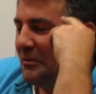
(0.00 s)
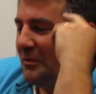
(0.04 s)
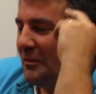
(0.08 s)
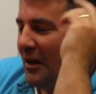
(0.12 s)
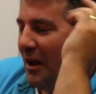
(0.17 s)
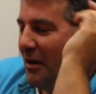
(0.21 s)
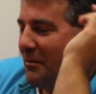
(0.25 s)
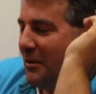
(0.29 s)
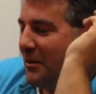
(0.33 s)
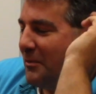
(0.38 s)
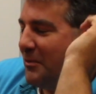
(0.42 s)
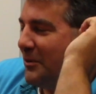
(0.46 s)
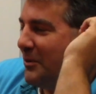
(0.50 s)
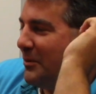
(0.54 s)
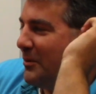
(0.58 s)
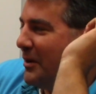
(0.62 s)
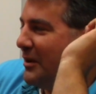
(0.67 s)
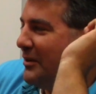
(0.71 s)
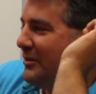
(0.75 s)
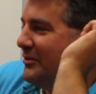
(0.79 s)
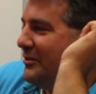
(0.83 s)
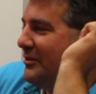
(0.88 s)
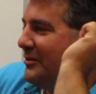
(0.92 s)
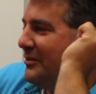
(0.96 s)
come up with
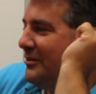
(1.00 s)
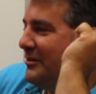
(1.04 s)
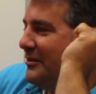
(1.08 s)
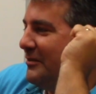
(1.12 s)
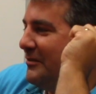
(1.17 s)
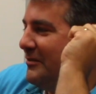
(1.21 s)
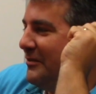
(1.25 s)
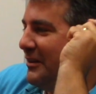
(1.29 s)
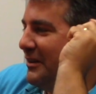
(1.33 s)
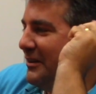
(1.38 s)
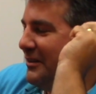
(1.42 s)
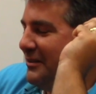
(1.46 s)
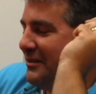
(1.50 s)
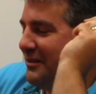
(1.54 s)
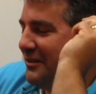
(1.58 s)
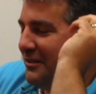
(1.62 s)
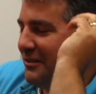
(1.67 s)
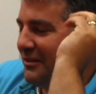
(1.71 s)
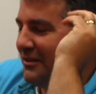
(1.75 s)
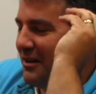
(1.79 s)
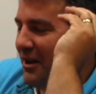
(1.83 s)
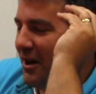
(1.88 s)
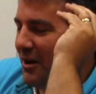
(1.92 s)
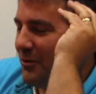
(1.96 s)
ways to defeat
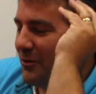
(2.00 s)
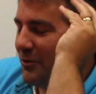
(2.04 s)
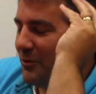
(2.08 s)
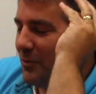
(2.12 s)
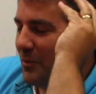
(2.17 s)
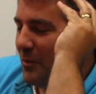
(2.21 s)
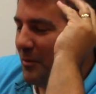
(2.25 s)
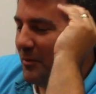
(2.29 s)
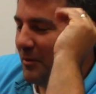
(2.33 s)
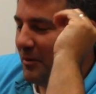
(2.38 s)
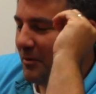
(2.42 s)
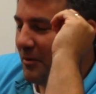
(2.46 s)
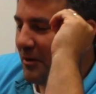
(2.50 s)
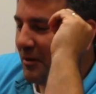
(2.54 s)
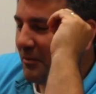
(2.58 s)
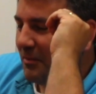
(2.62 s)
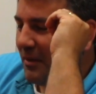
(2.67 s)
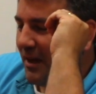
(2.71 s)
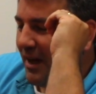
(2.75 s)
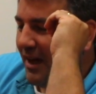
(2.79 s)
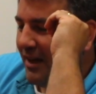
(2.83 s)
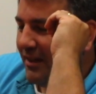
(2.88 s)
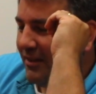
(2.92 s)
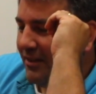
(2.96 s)
Congresswoman McBath.